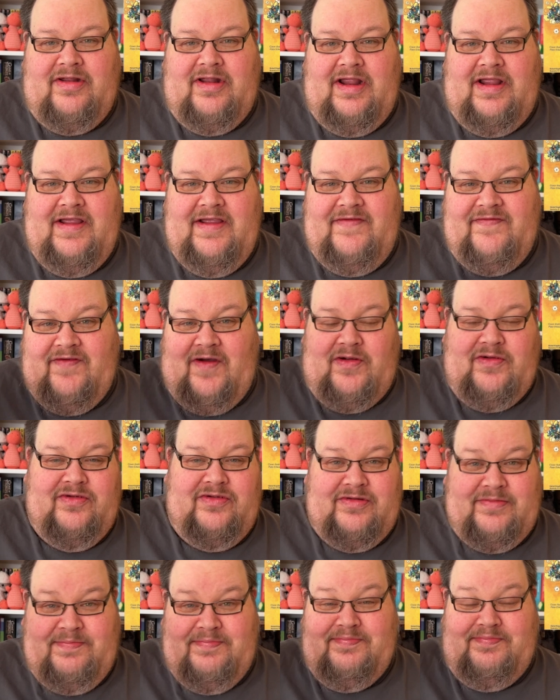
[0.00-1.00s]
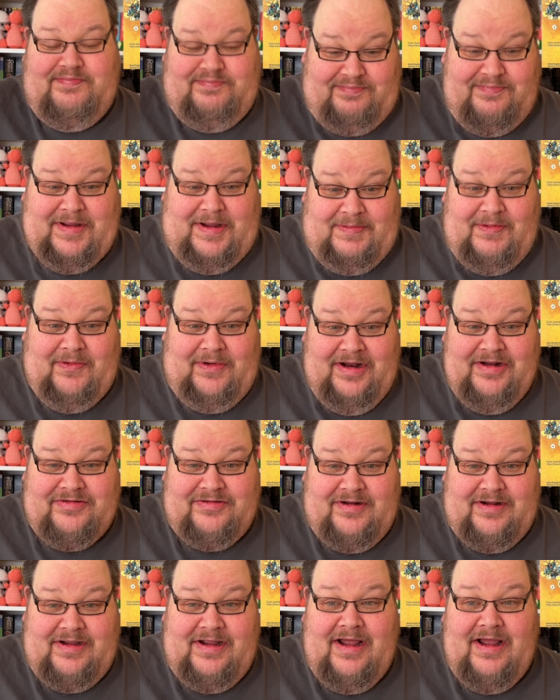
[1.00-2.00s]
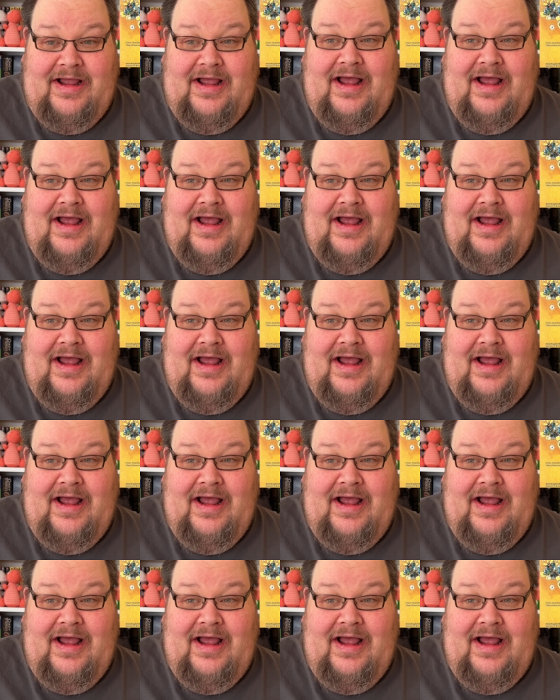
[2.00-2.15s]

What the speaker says: that he phones people, literally.